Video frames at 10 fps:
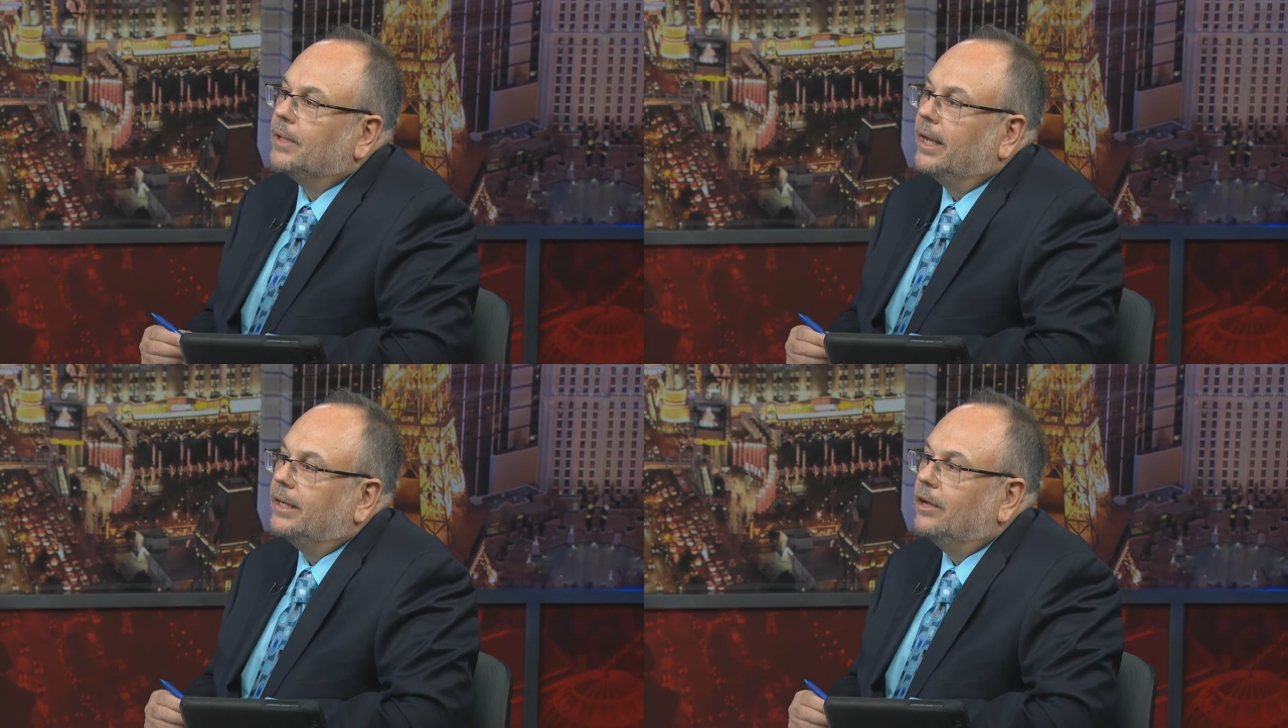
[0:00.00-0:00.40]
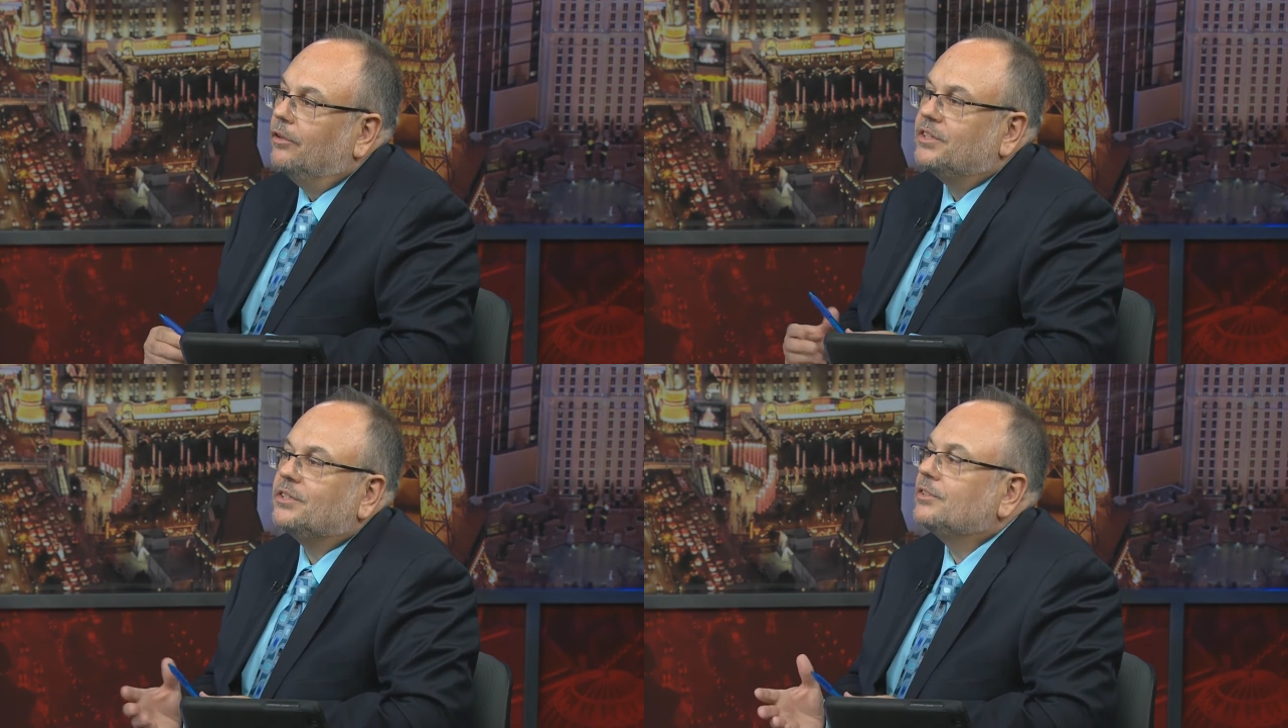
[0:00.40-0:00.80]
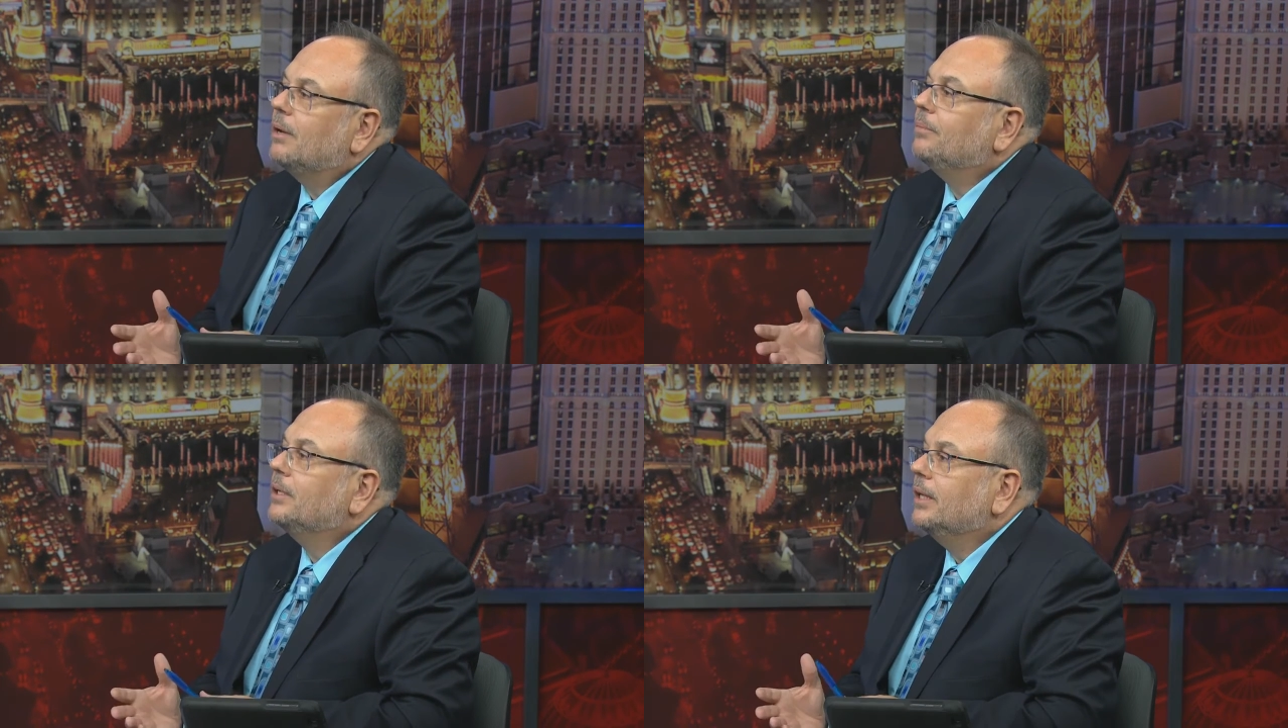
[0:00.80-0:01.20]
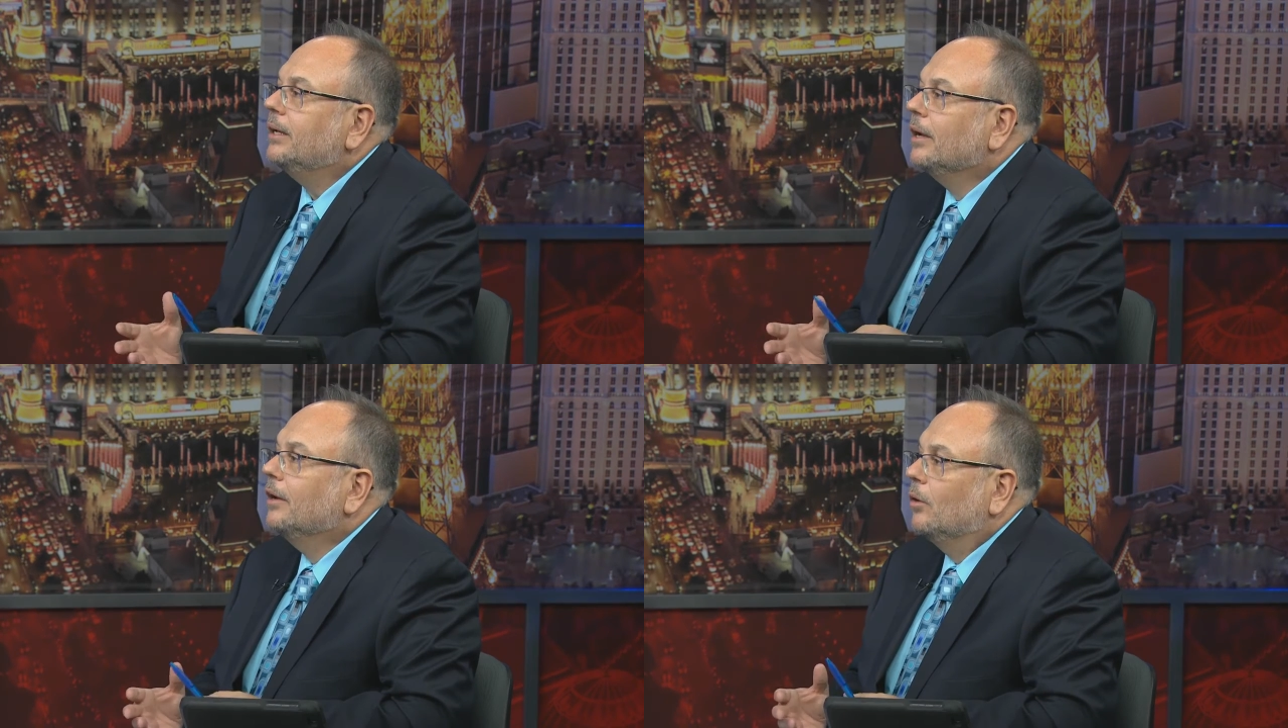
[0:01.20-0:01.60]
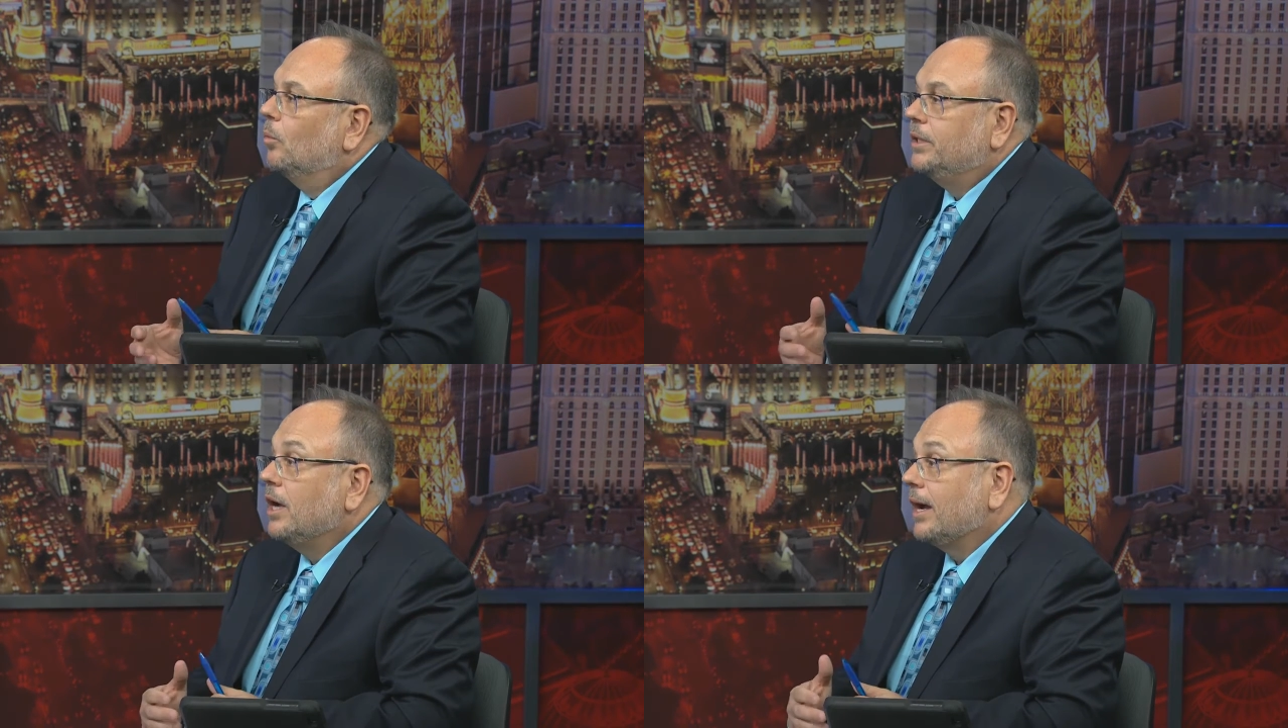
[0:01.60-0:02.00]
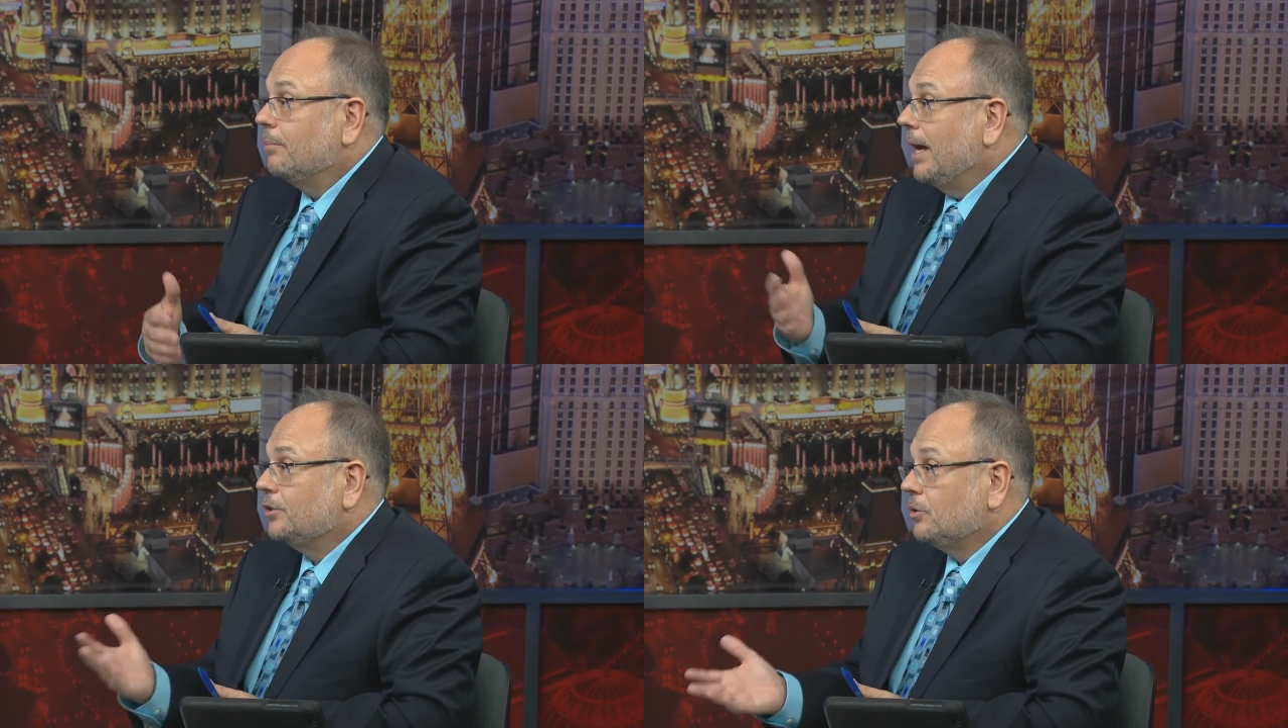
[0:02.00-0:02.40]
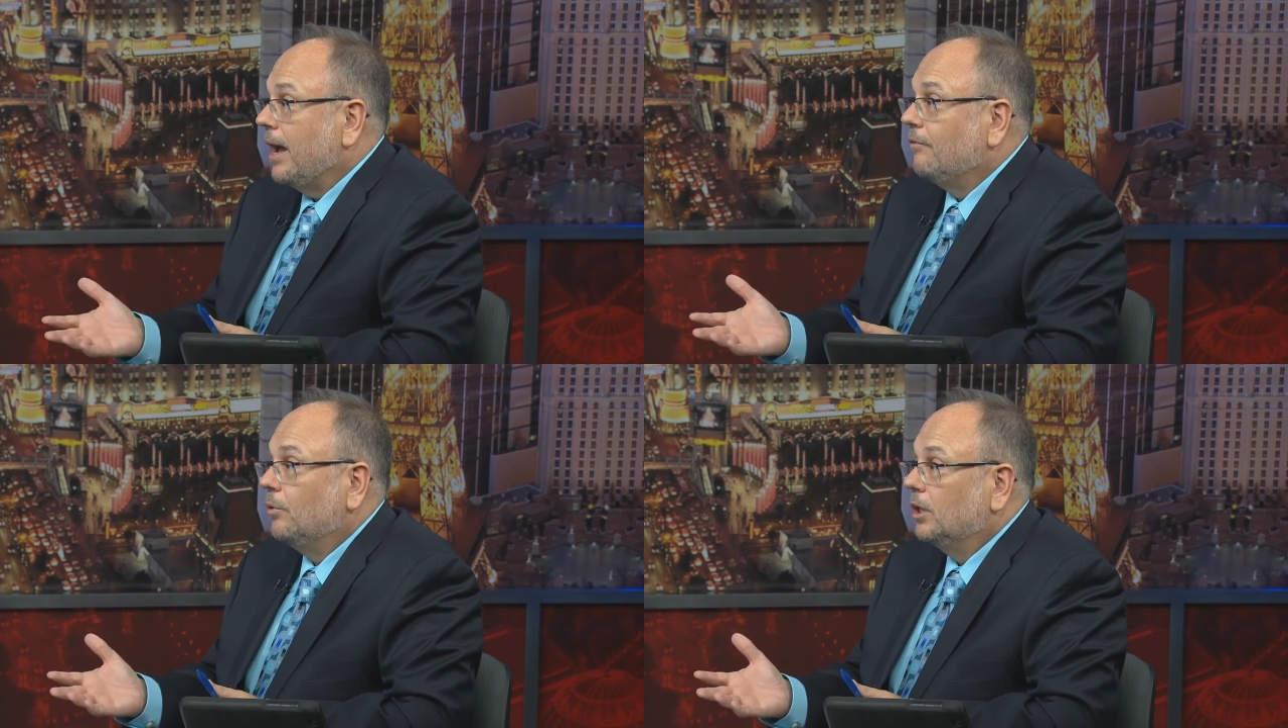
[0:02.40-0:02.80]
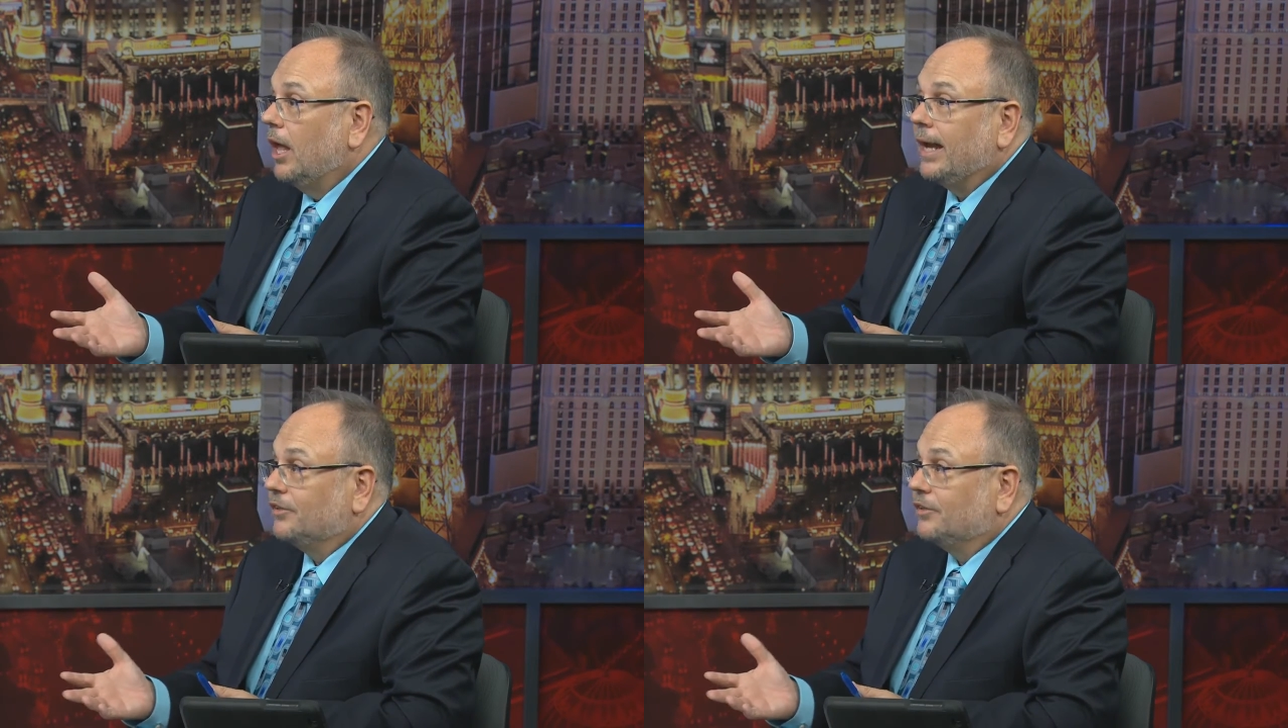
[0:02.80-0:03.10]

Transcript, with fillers: Now, I know this is something that we talk about travel a lot,